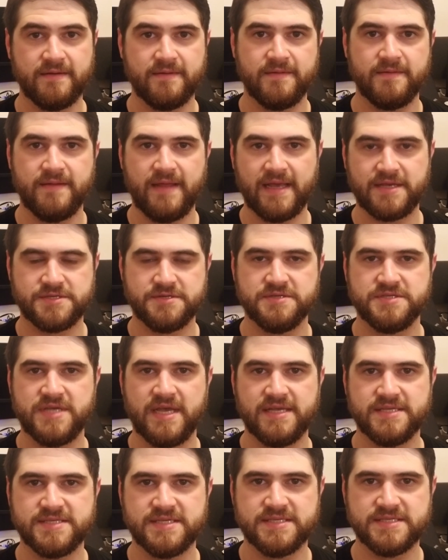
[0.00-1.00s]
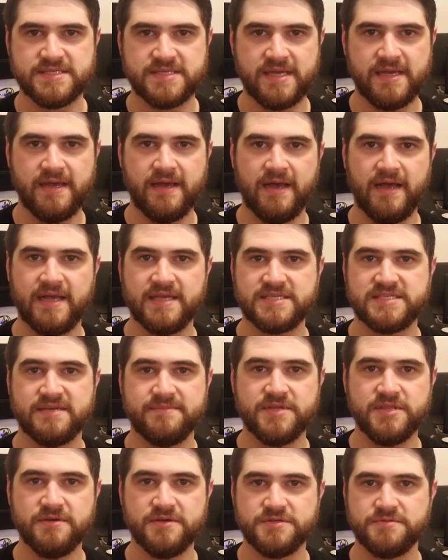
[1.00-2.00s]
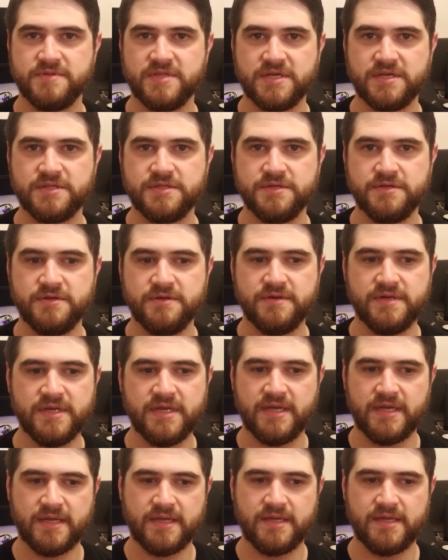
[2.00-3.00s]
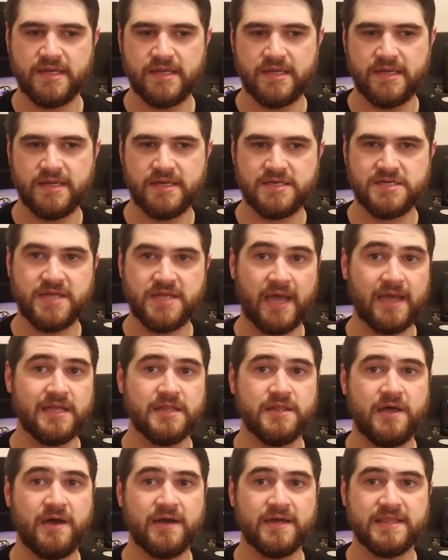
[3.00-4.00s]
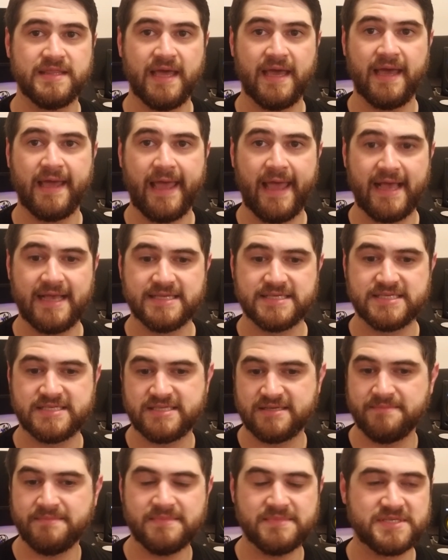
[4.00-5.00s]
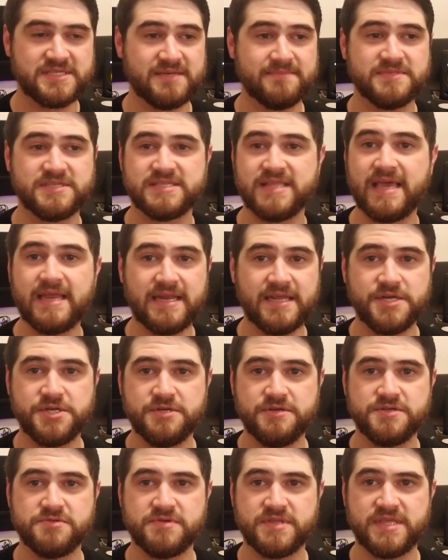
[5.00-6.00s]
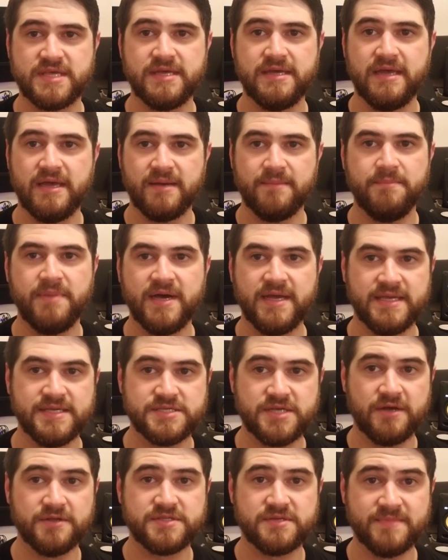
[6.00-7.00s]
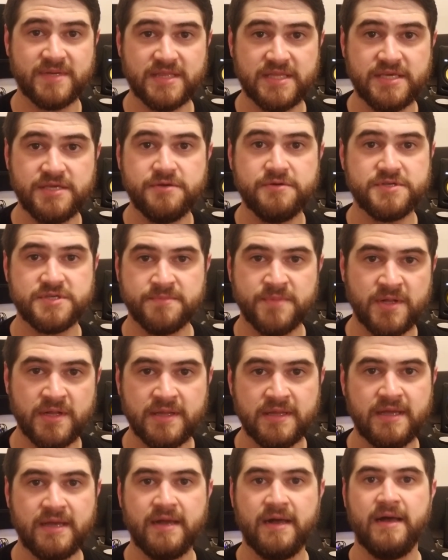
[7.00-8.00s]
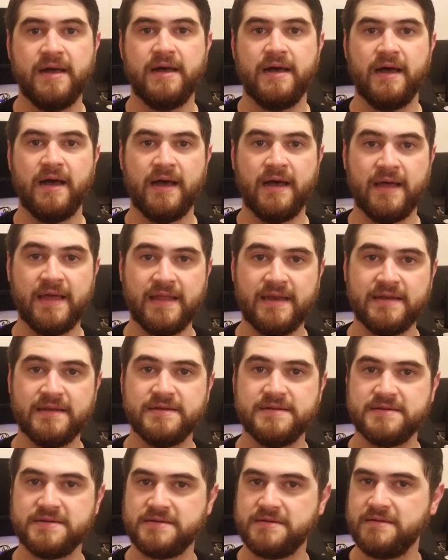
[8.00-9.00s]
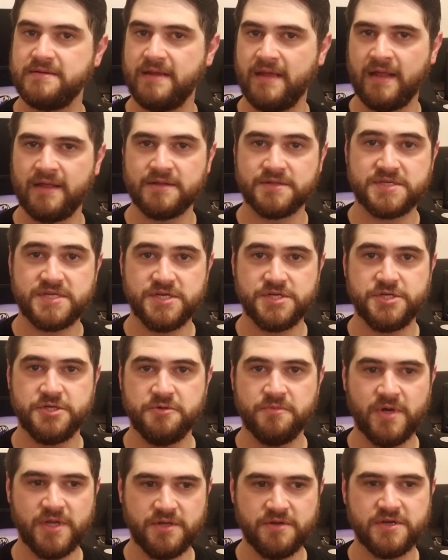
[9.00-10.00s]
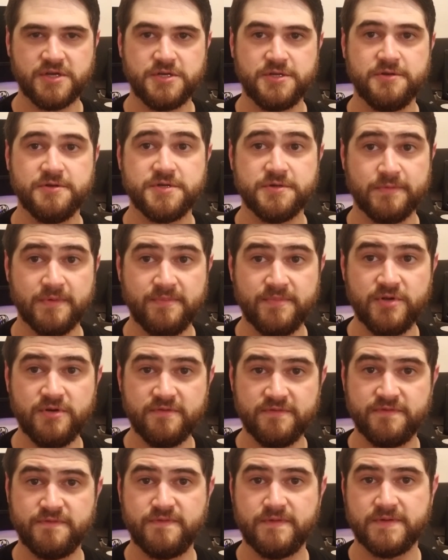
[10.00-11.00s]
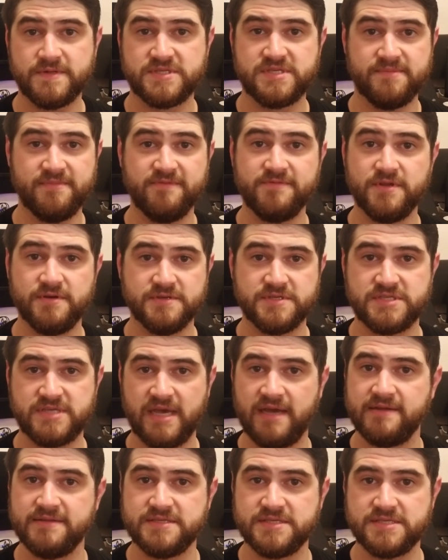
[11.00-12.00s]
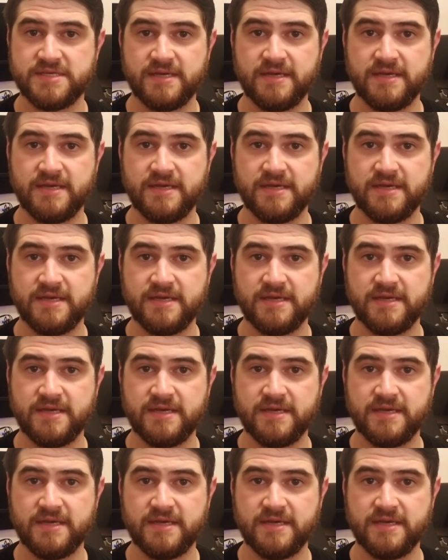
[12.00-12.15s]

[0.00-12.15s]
exercises. Some of those will include dialogue that has some slight issues with it, but is ultimately usable. And I'll teach you what you can do to remove some of those sounds.